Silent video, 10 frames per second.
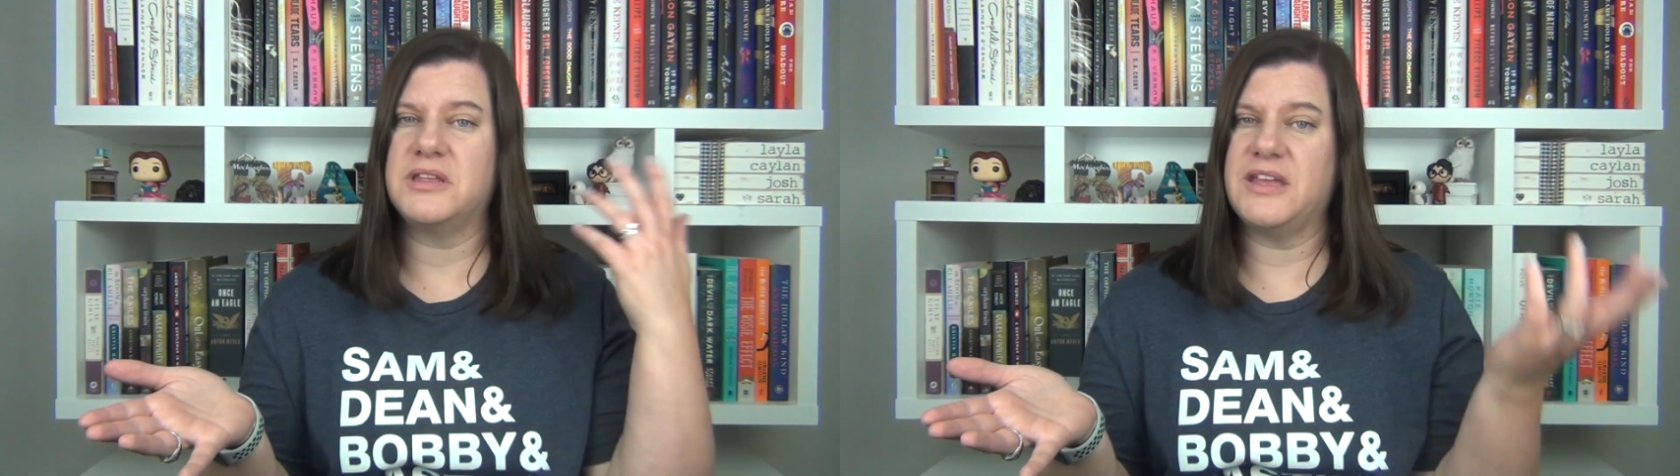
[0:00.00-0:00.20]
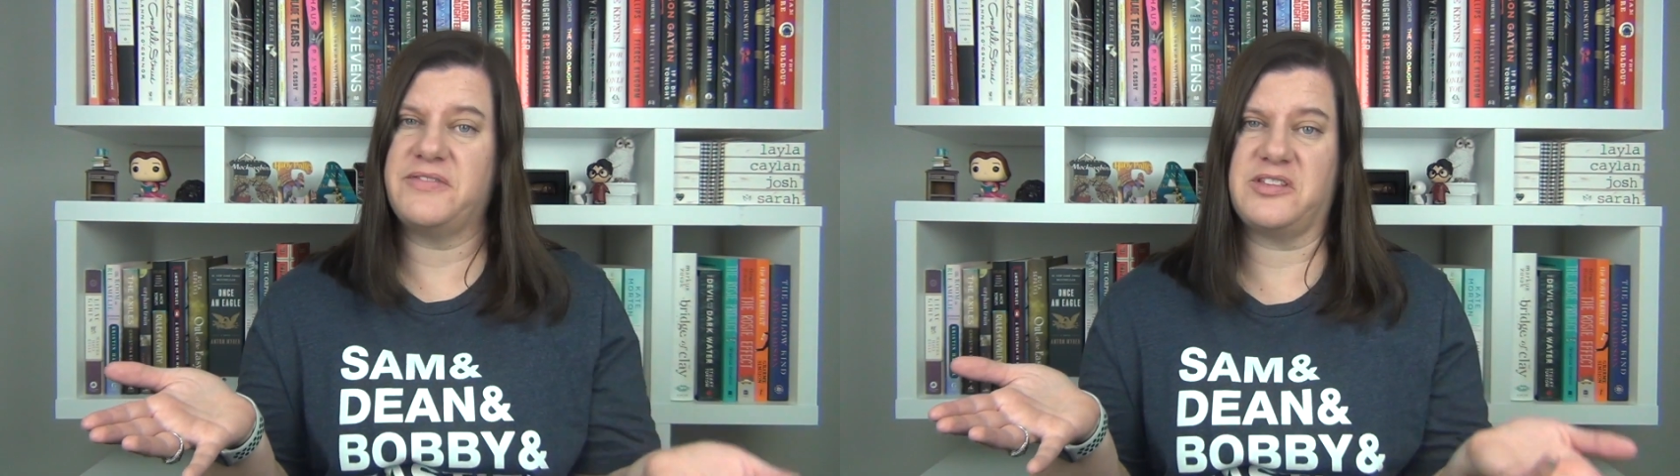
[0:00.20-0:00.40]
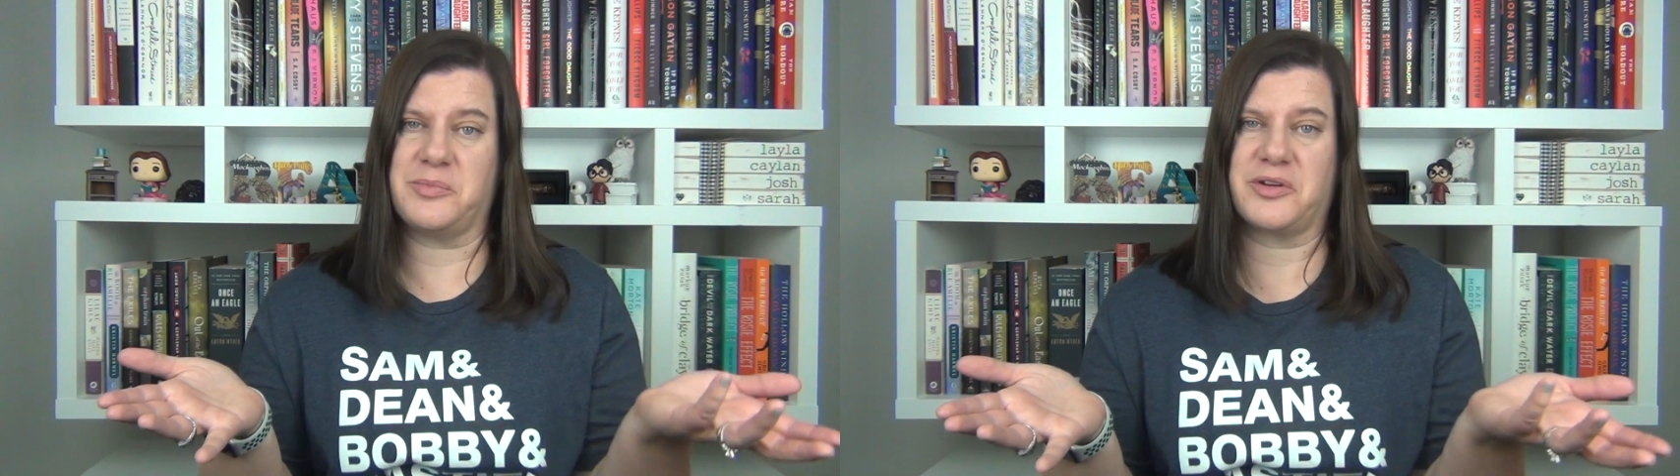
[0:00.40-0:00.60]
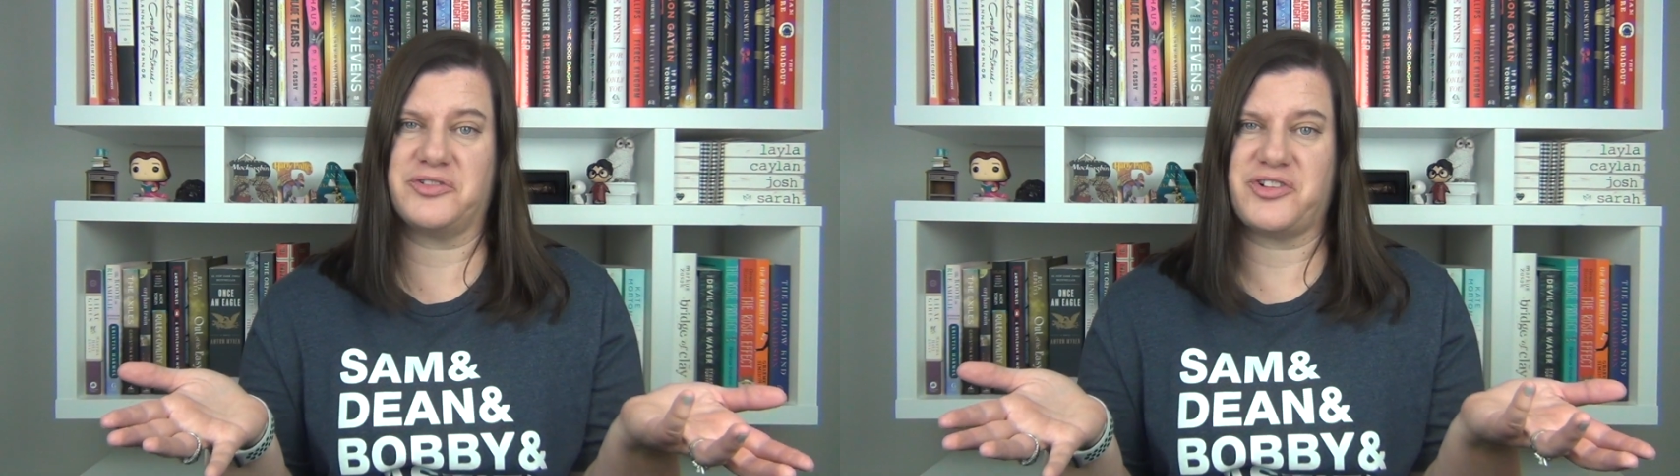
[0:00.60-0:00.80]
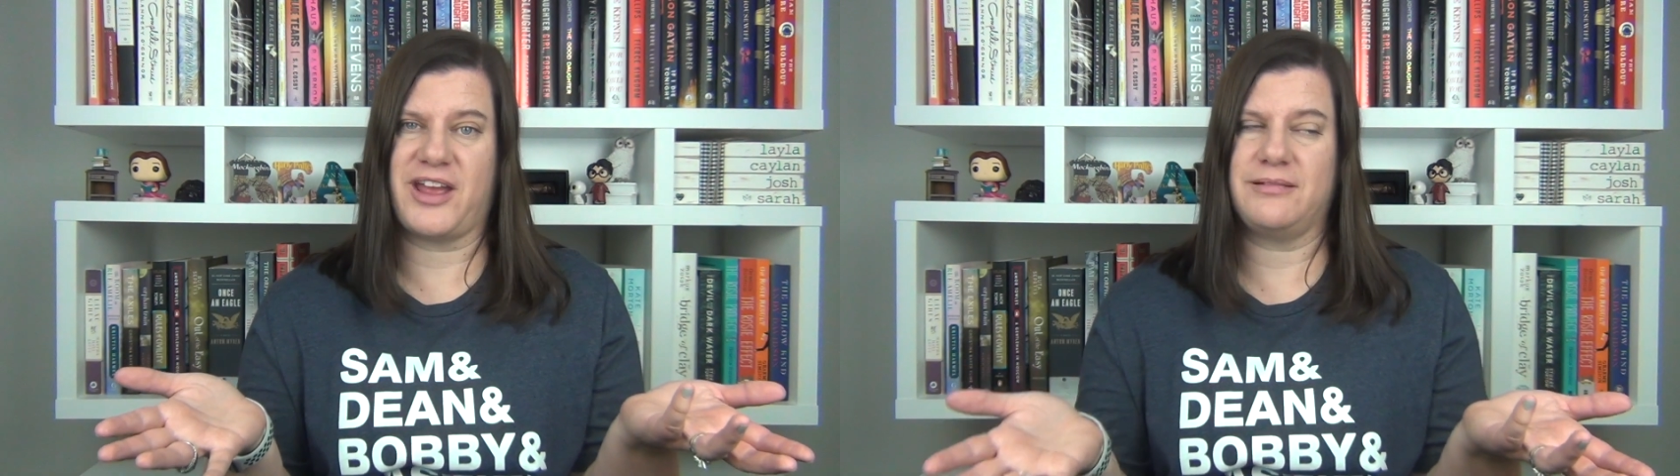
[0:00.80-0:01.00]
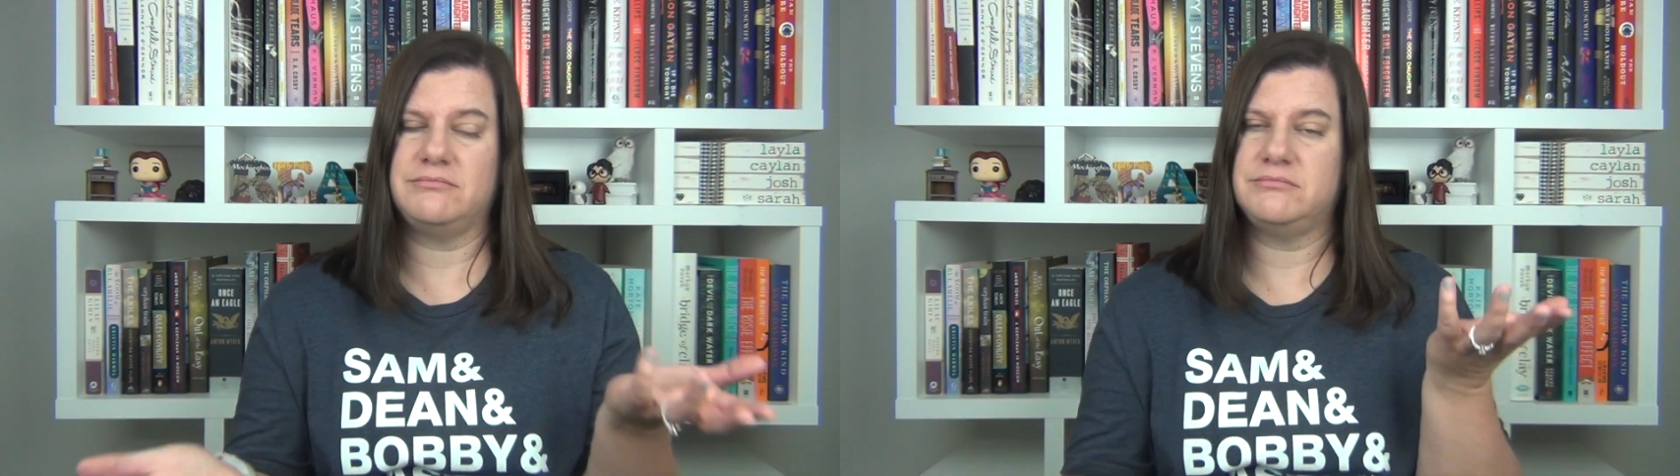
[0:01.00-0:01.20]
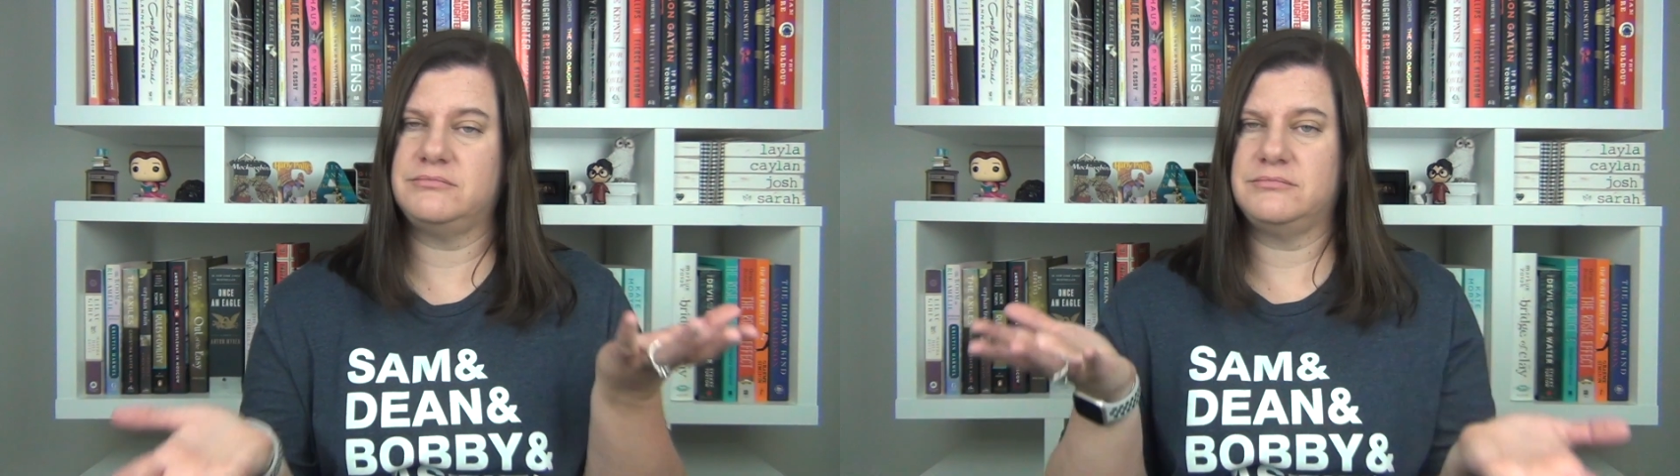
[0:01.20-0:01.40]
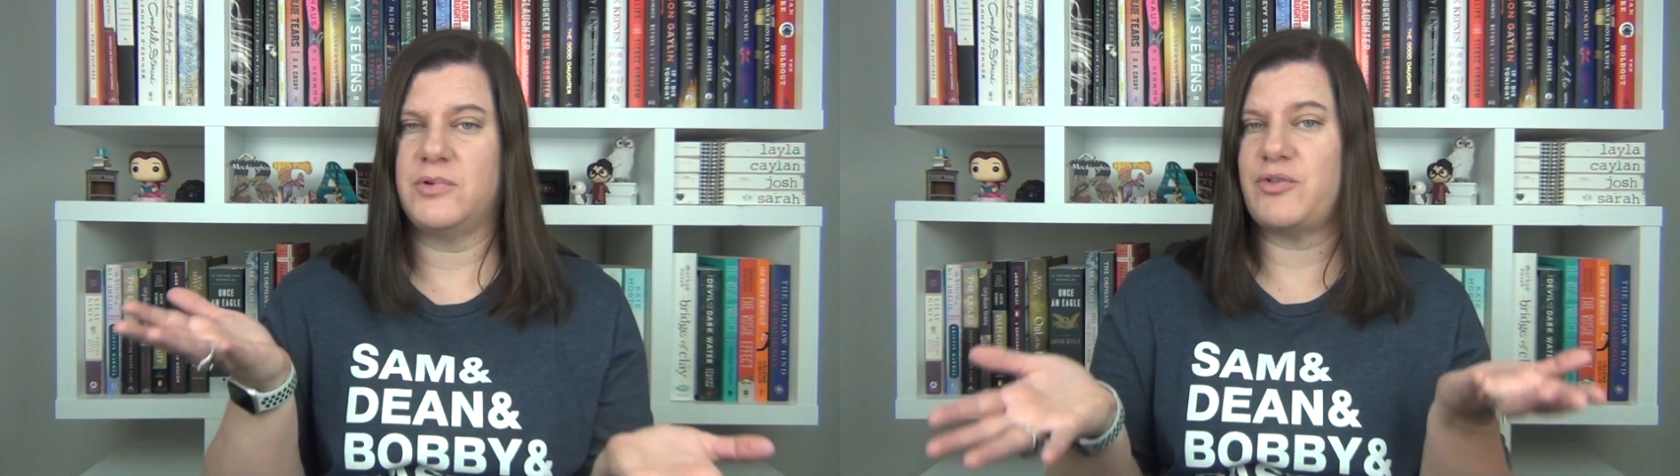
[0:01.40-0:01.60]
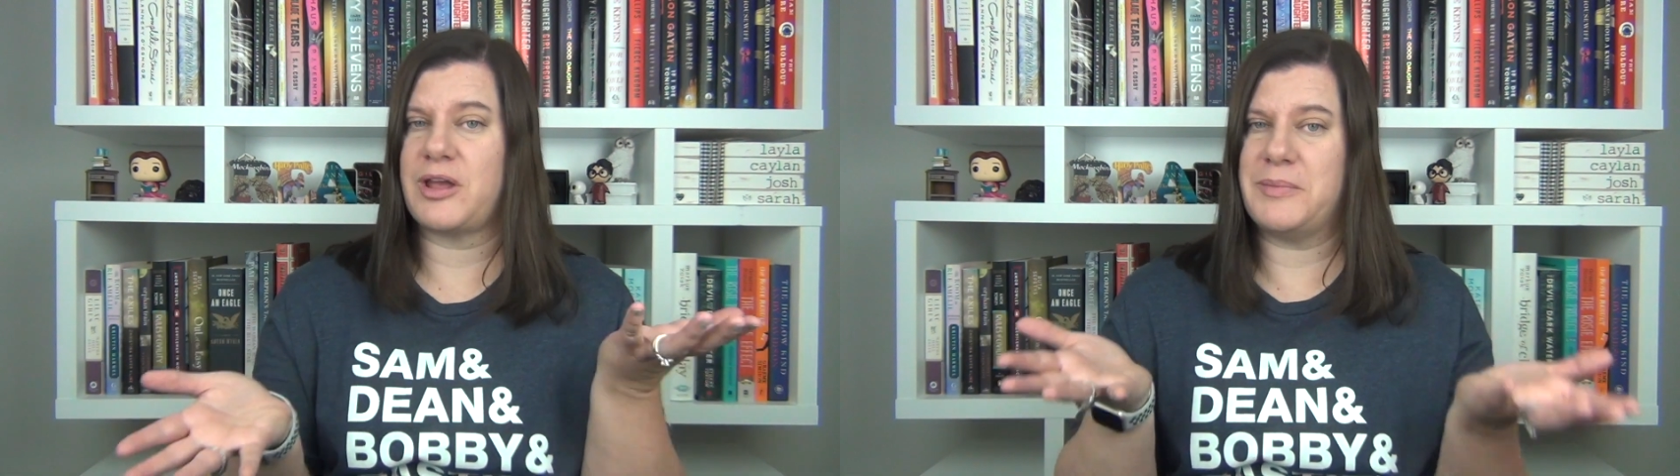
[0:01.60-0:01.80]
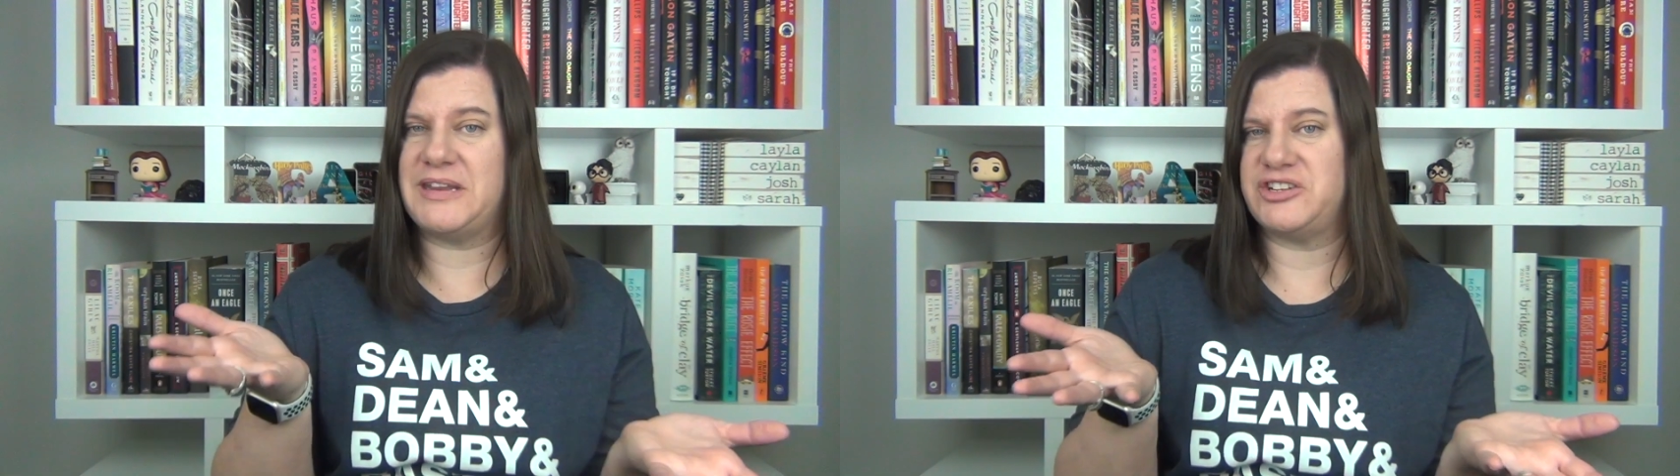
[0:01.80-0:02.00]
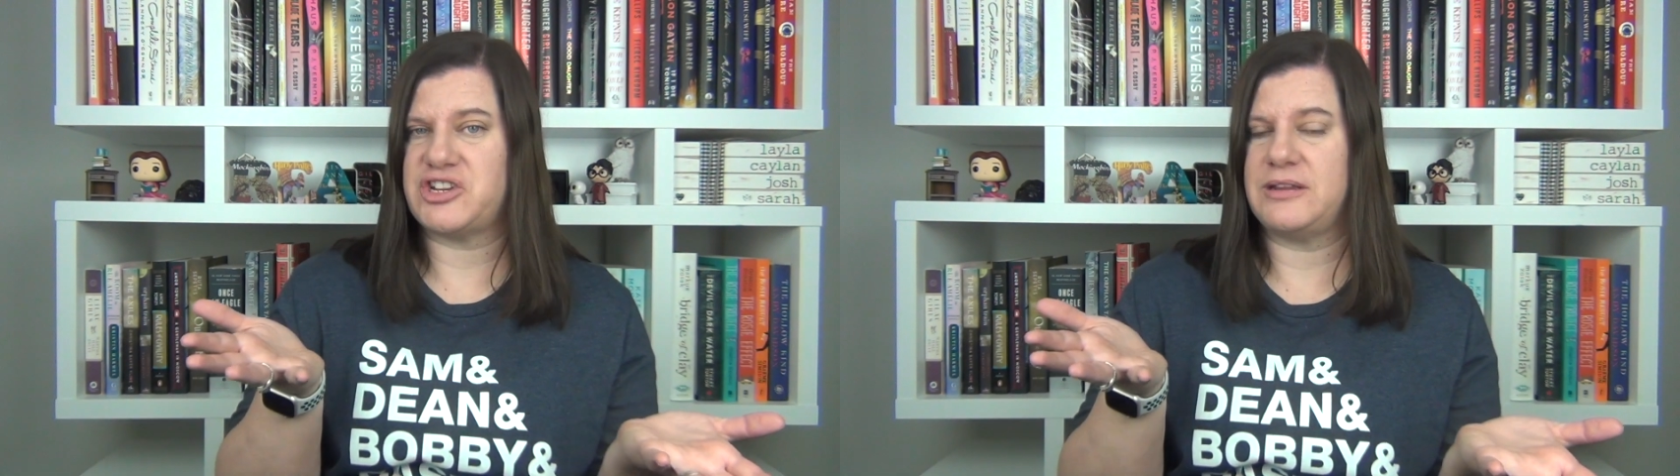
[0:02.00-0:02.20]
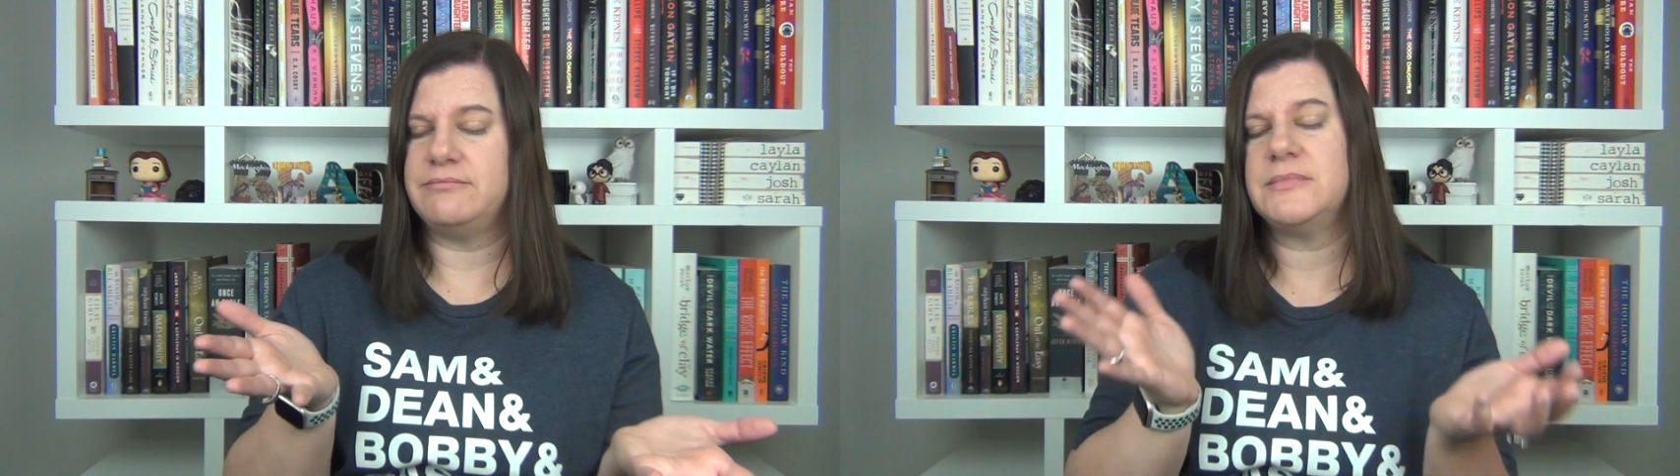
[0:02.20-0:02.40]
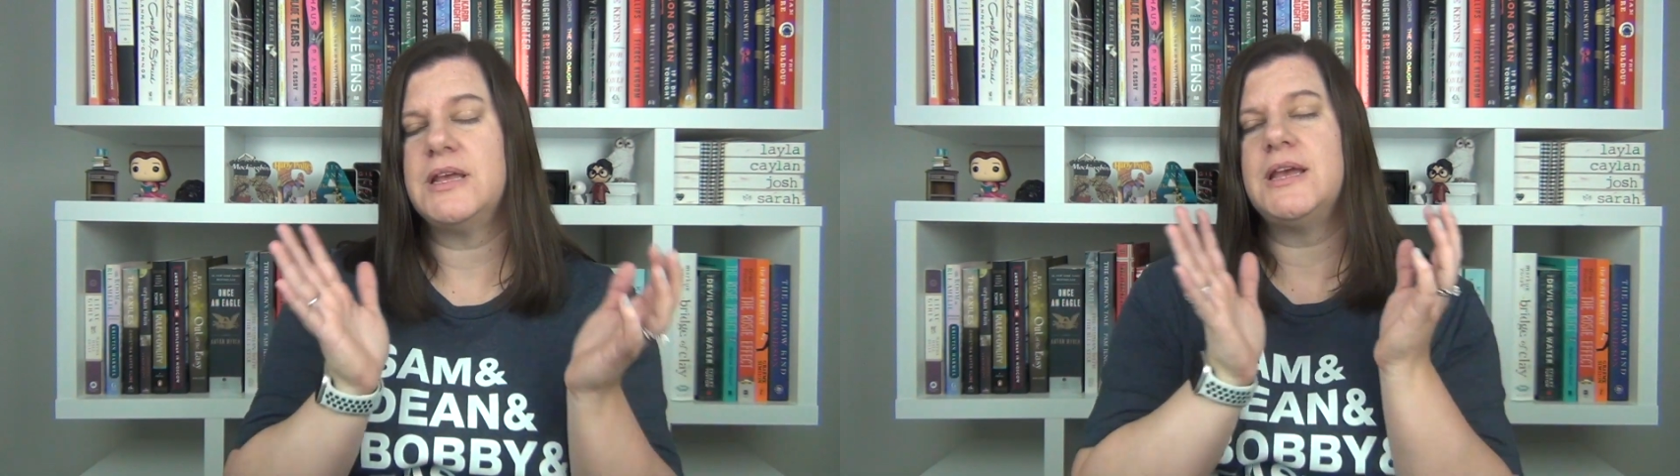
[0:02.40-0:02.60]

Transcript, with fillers: give this book a try recommendation.